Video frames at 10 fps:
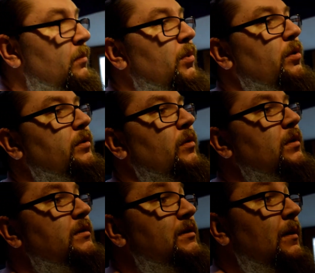Both
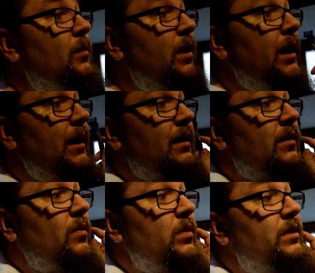going the same way
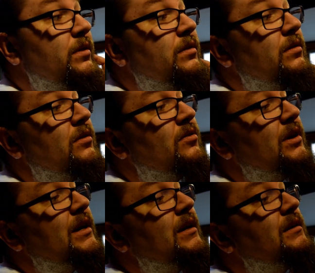with the
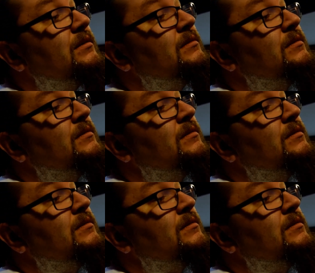grain.